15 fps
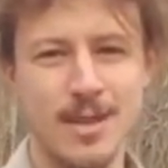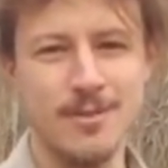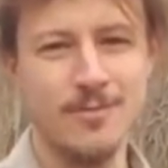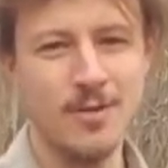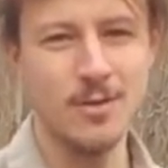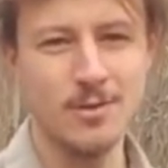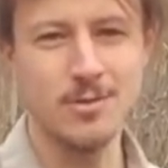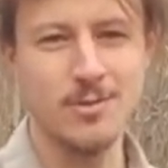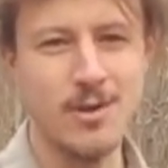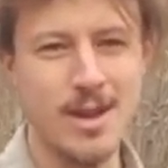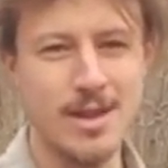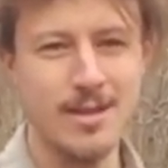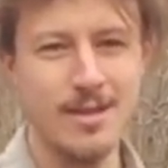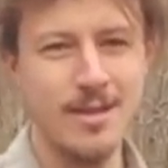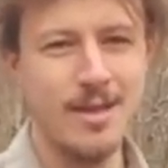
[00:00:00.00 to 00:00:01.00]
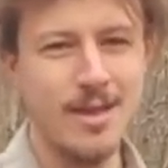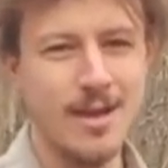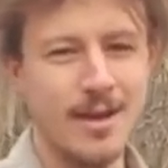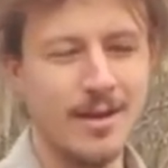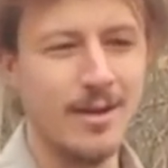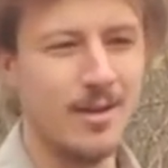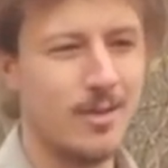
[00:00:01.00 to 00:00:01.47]
They felt great.
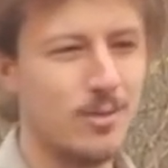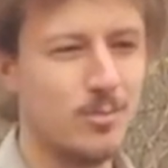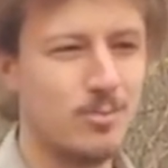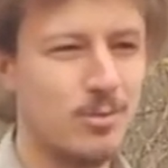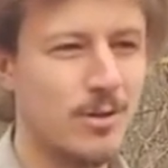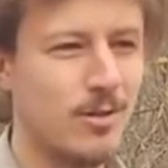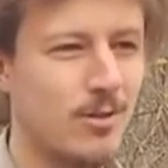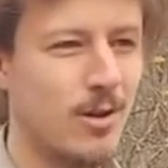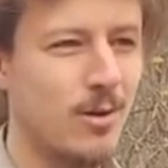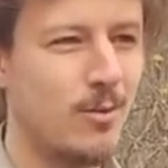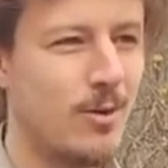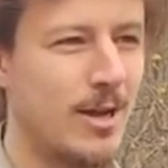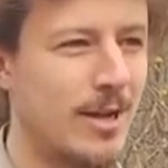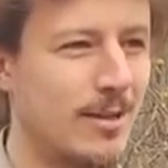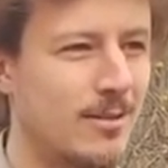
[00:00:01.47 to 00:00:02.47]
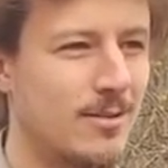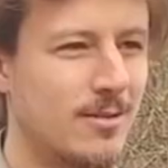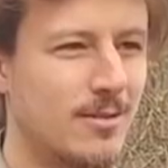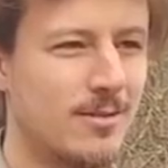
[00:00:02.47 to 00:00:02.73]
They're pretty lightweight.